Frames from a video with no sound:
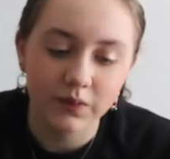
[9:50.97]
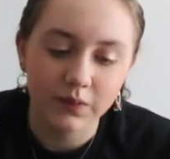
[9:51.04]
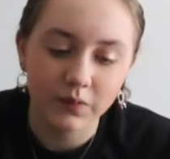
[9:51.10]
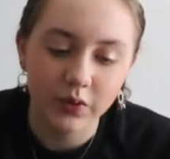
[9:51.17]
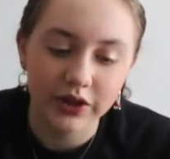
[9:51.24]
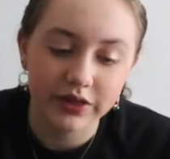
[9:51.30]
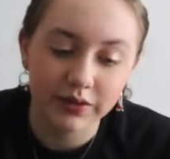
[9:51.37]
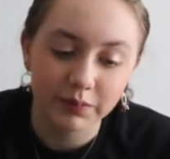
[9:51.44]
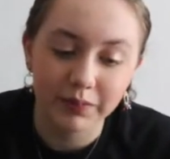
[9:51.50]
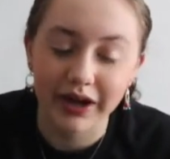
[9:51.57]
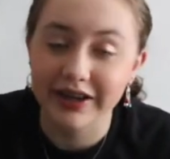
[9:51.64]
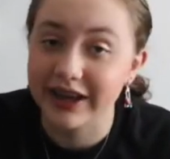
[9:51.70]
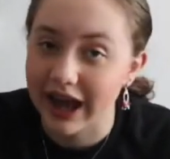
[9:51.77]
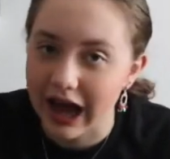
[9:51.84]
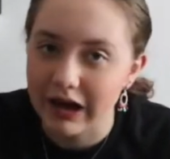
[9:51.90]
with
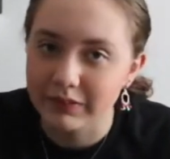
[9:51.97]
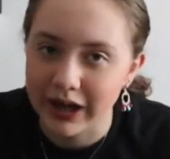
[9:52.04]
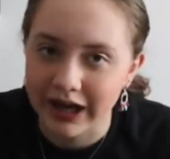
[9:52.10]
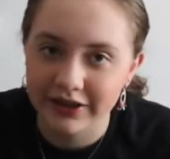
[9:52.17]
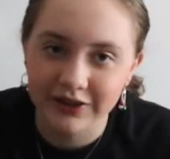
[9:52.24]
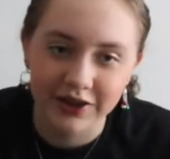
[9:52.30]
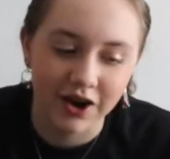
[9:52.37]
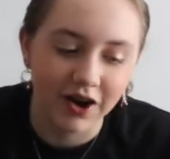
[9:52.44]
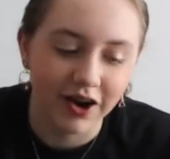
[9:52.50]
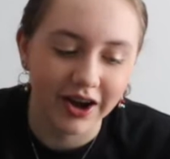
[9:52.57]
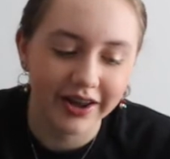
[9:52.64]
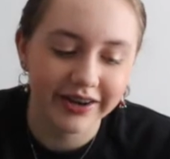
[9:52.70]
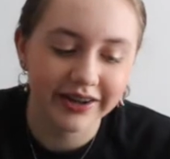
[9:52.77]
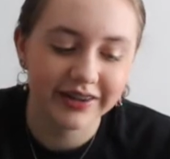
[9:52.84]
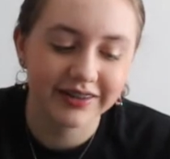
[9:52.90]
my cat mask
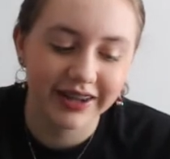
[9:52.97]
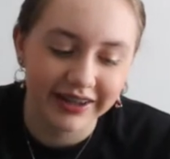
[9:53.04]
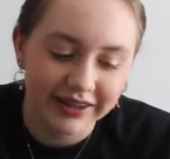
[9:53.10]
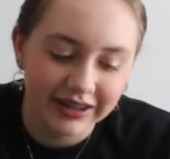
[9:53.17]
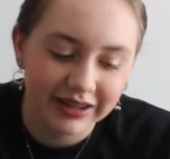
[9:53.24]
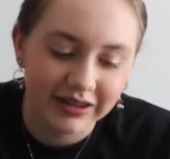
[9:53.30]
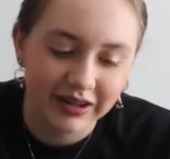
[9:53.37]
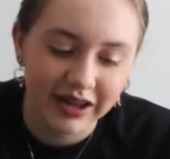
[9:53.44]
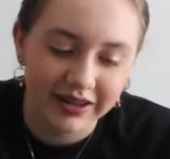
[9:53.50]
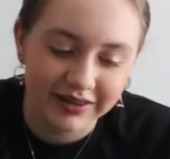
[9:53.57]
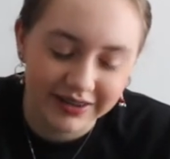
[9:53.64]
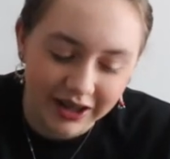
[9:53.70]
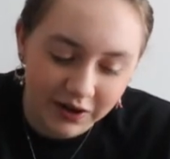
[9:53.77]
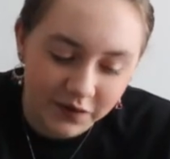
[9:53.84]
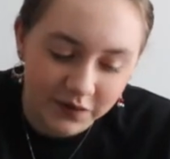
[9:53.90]
on, taking a
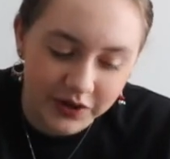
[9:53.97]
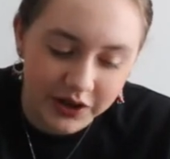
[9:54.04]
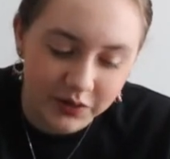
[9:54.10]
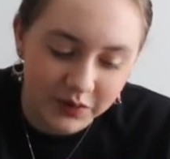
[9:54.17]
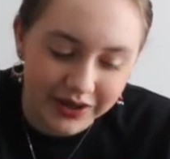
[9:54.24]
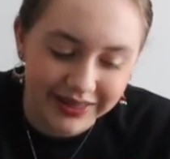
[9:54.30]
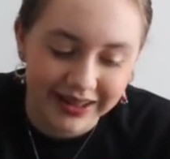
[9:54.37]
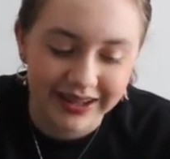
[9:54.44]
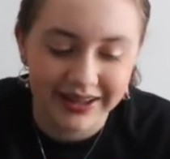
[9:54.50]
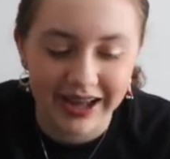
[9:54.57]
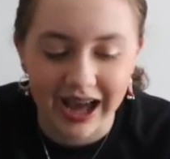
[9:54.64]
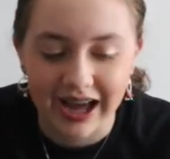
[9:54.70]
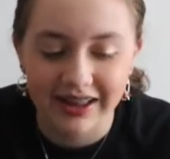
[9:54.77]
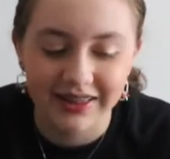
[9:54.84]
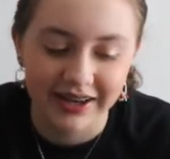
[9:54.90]
selfie with a
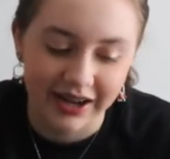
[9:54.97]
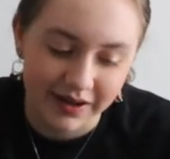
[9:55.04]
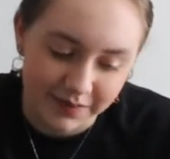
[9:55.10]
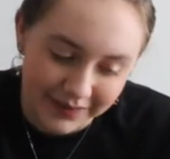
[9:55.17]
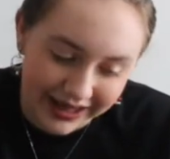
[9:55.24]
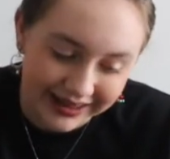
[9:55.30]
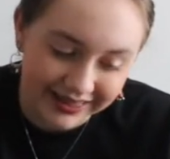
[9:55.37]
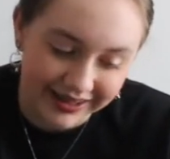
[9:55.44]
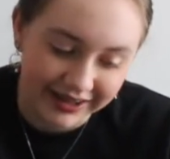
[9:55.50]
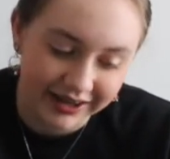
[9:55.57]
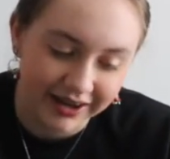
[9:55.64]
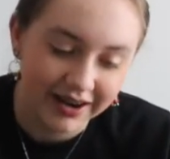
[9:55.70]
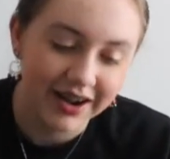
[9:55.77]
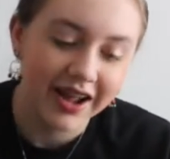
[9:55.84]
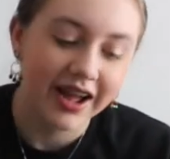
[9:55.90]
cat that I met
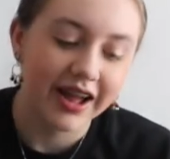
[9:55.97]
there.